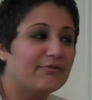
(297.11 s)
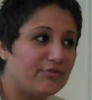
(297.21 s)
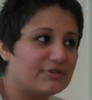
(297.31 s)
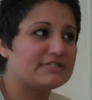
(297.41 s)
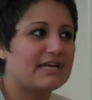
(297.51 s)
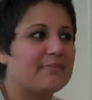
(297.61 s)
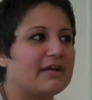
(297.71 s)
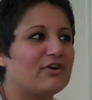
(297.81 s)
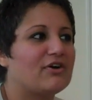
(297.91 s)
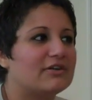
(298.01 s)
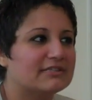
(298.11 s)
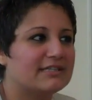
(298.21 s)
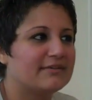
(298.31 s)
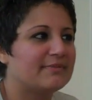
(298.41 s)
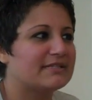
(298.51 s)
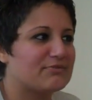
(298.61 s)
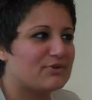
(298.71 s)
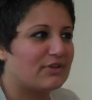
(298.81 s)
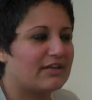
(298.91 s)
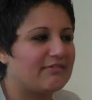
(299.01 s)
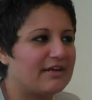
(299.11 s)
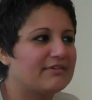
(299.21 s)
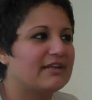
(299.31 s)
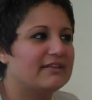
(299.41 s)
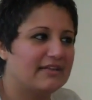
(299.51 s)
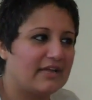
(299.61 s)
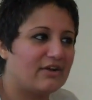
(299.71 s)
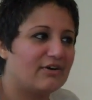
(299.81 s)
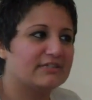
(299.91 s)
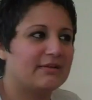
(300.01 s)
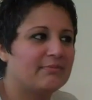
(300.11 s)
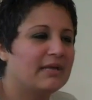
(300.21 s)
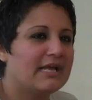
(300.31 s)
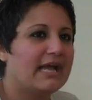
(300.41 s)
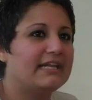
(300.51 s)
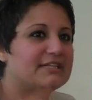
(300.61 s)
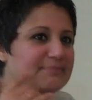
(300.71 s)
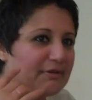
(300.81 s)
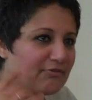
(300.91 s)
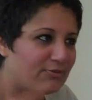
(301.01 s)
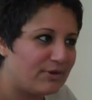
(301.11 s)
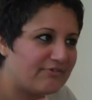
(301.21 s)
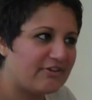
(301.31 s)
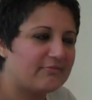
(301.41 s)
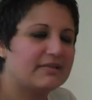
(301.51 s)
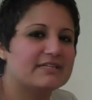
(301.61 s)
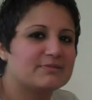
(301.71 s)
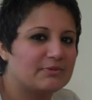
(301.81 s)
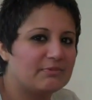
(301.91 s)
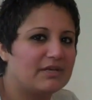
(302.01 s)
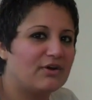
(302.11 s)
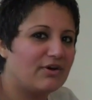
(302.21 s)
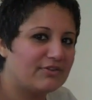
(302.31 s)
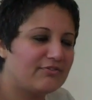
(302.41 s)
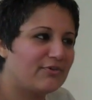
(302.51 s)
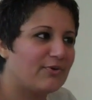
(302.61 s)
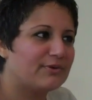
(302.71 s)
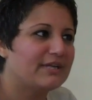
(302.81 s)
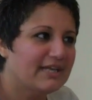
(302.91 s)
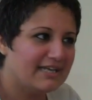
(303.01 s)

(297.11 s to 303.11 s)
first time I called him because I was calling around and I called him and he spent 45 minutes with me on the phone.